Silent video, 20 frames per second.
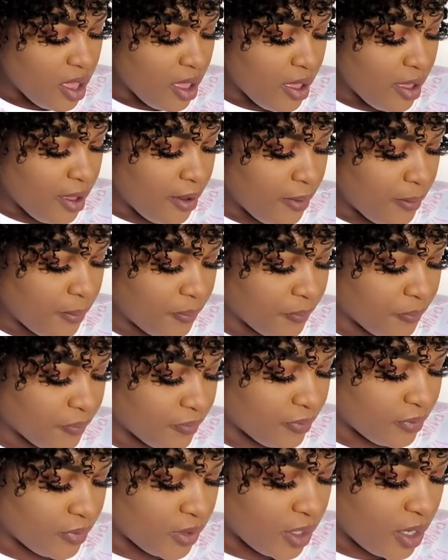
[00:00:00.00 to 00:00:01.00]

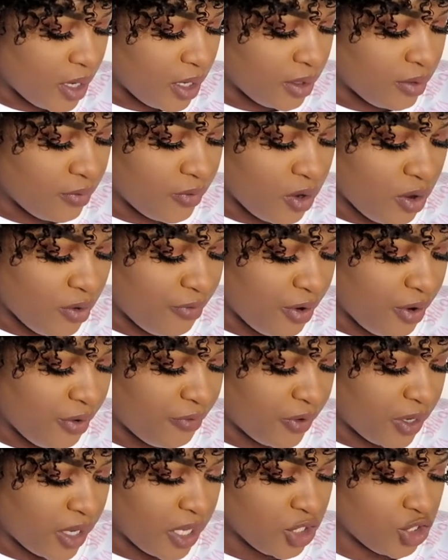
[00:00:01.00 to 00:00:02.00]
Um, and they've got
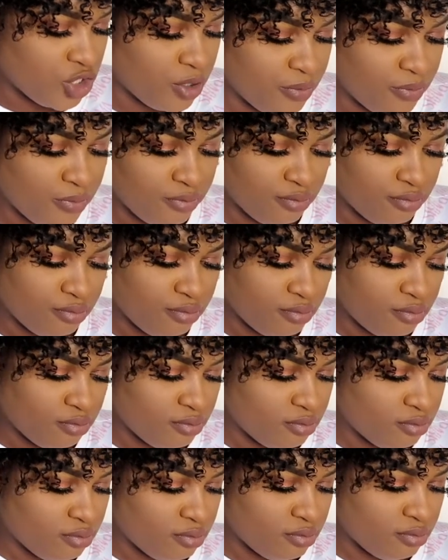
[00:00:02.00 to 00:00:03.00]
verification
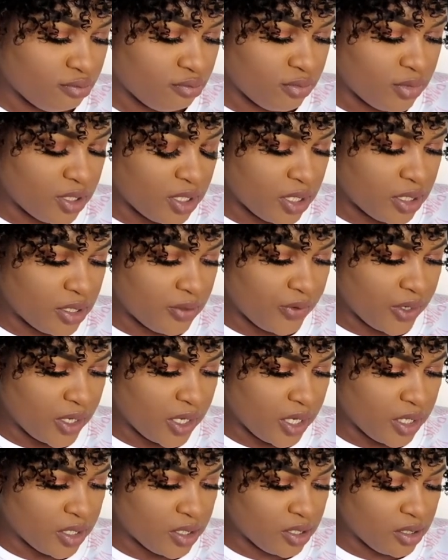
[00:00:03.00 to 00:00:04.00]

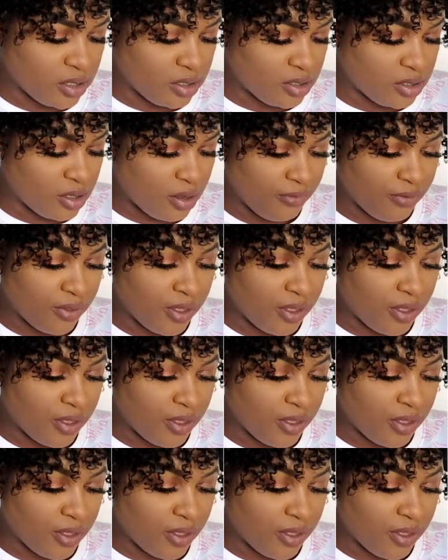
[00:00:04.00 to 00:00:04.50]
certificates and stuff.